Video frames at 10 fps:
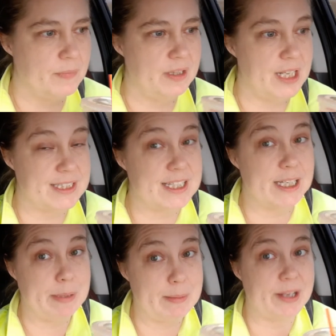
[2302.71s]
That's going
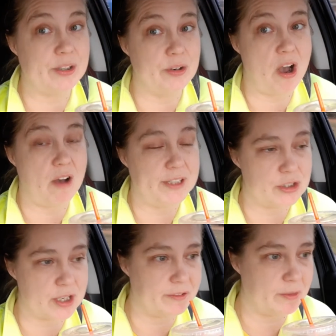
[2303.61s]
to be my new coffee
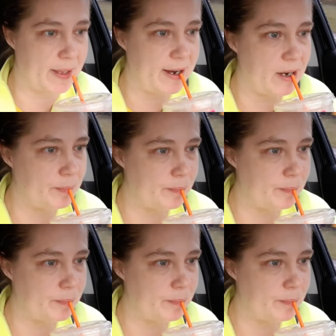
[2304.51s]
drink from there.